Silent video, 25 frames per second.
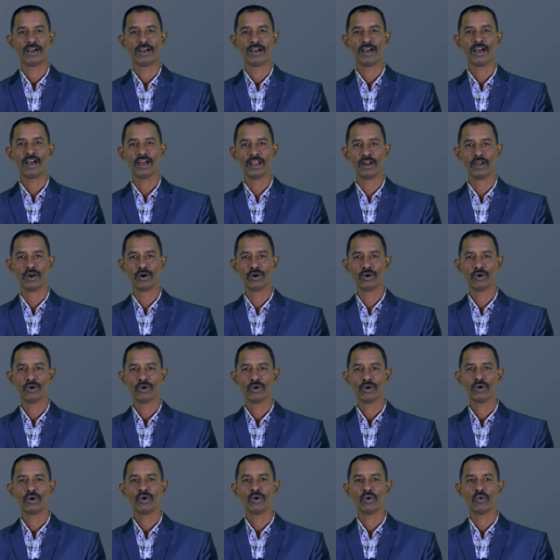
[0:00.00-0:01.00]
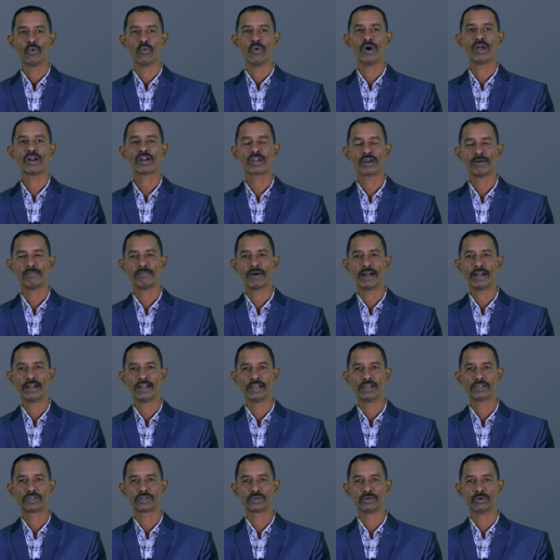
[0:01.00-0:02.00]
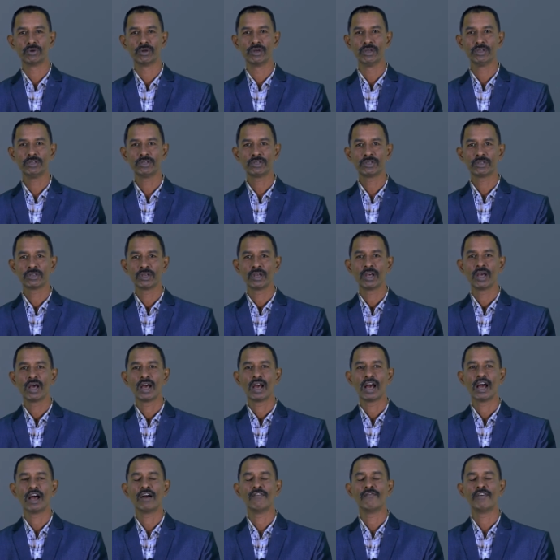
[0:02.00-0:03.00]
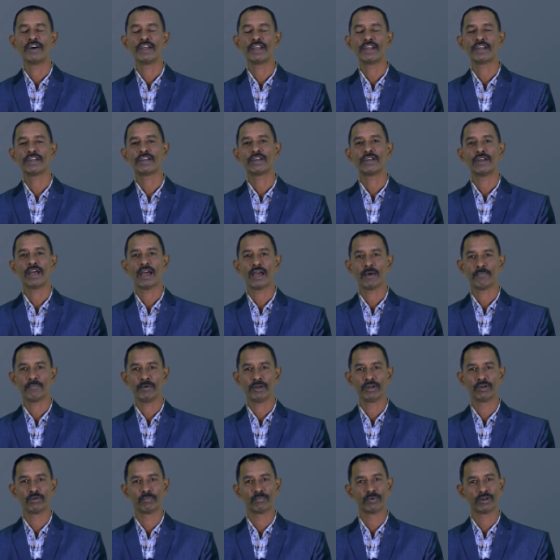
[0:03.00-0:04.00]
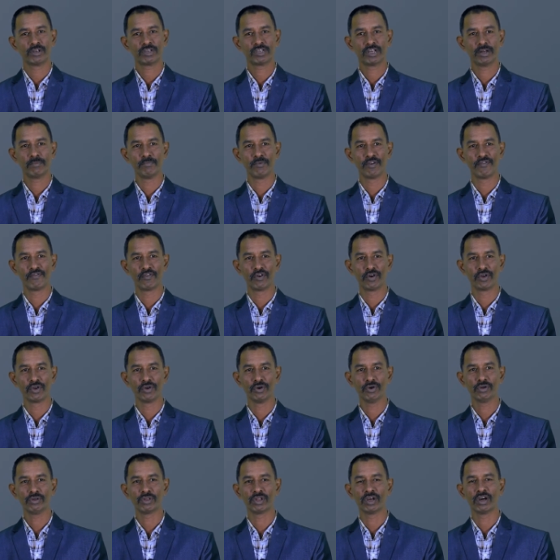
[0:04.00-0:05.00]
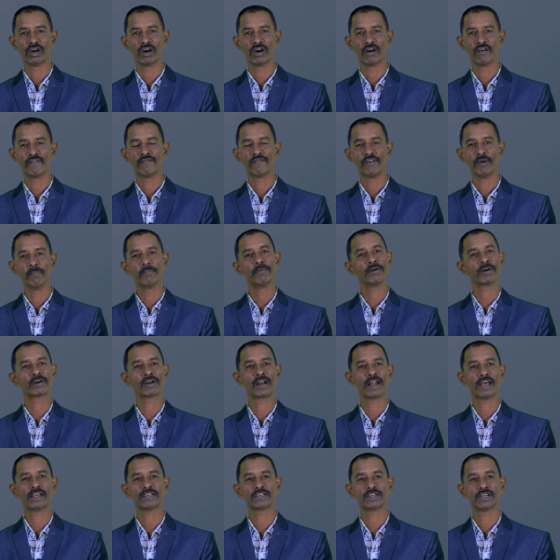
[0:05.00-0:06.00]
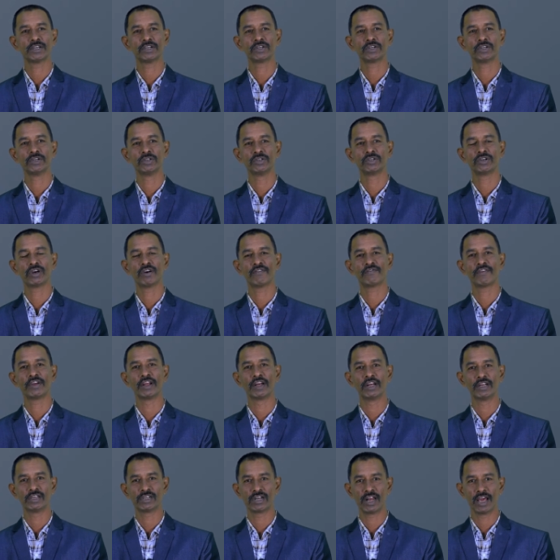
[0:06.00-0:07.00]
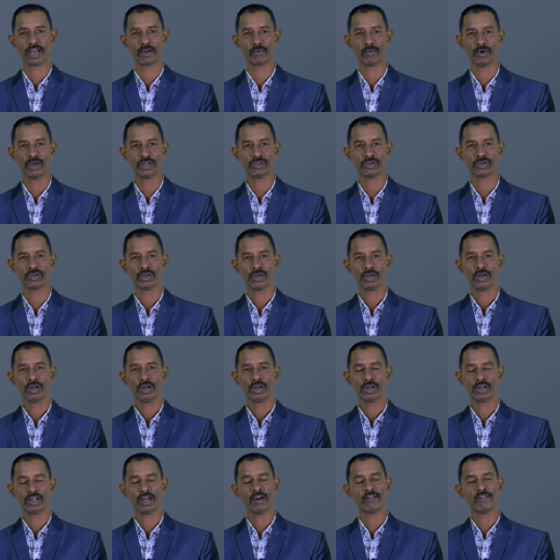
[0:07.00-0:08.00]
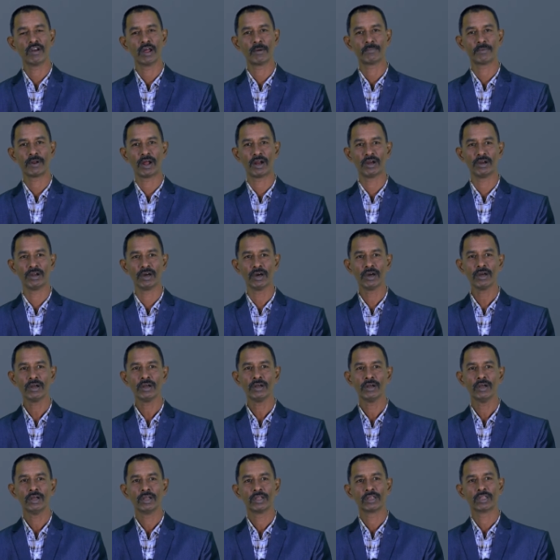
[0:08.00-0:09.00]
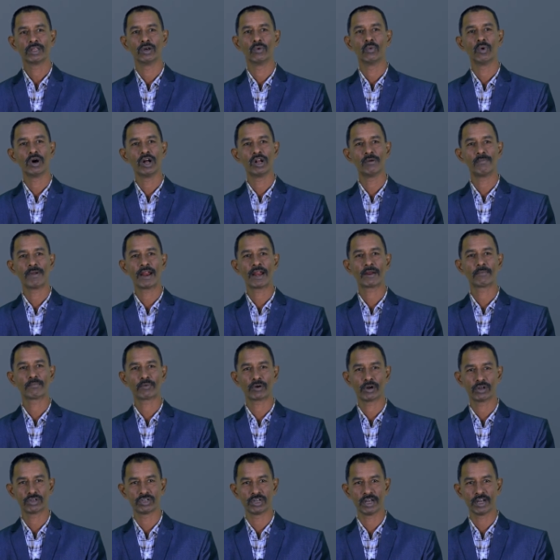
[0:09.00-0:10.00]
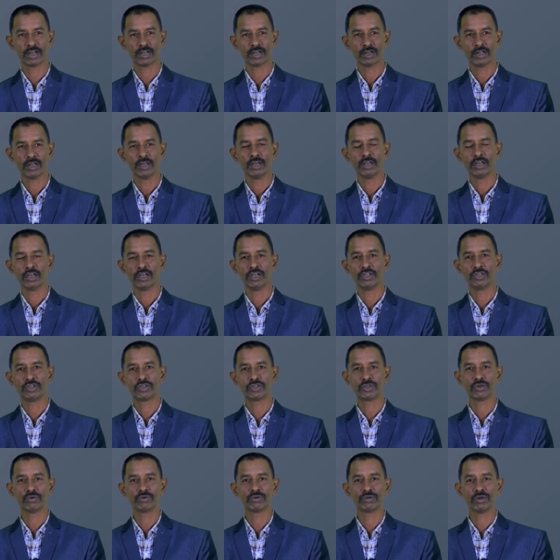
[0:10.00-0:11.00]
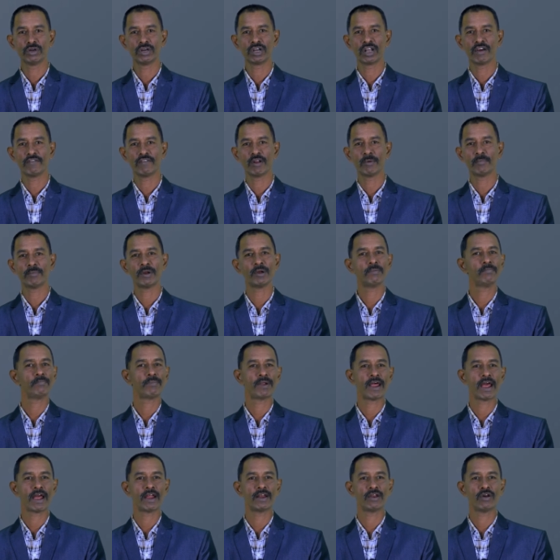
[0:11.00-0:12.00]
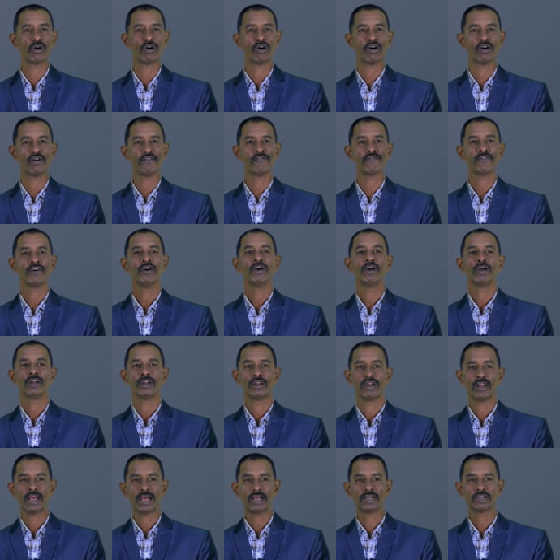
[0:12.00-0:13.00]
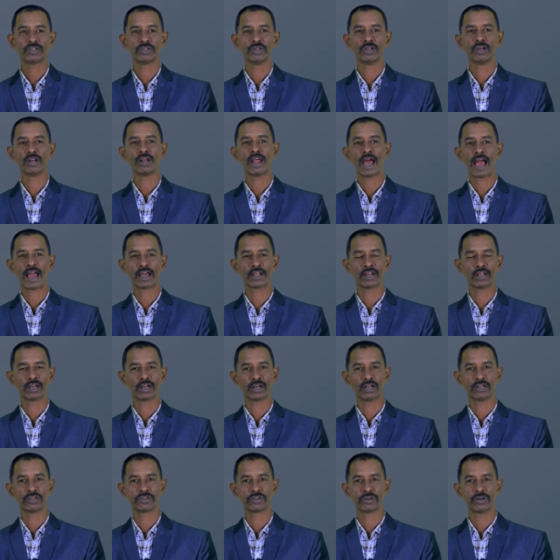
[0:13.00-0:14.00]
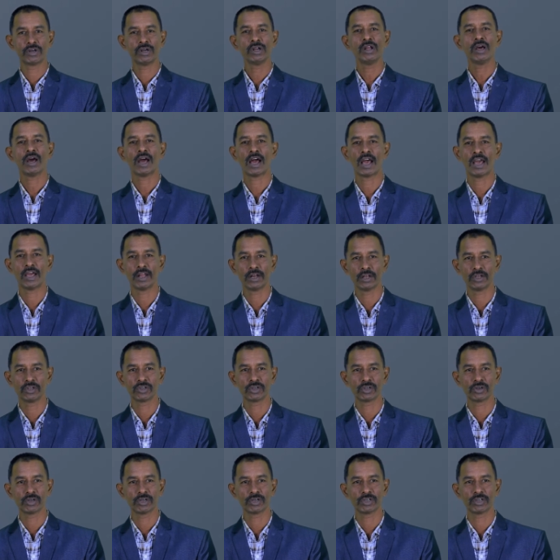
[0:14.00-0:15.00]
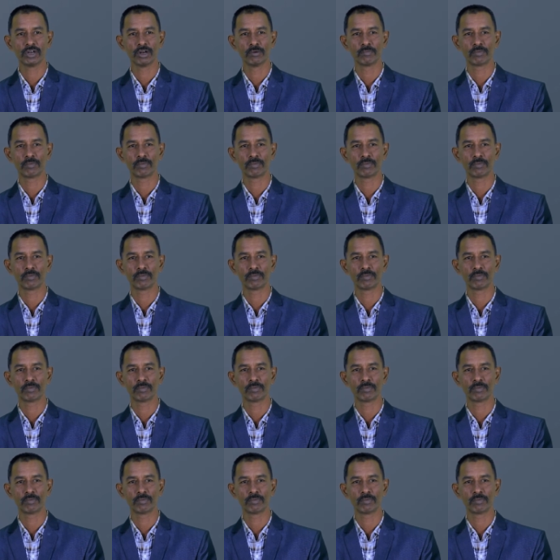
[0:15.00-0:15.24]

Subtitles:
Hello, welcome my dear students. I'm very happy to present before you the flipped class sessions of English language developed under the World Bank project, Institutional Development Plan of National Agricultural Higher Educational